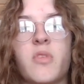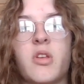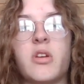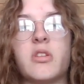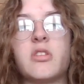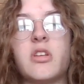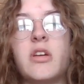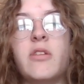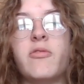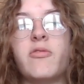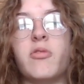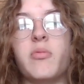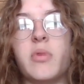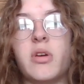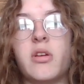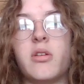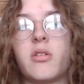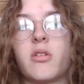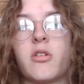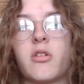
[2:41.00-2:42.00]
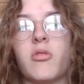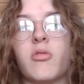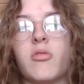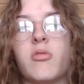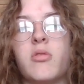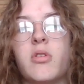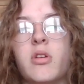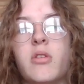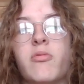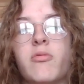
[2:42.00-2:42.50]
Its infamy
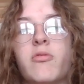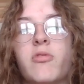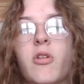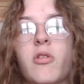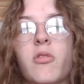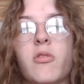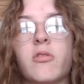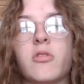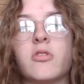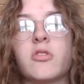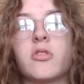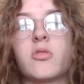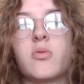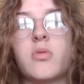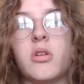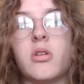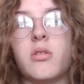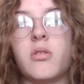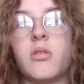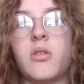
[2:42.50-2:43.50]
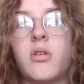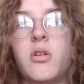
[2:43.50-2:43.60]
grew even further than Sweden.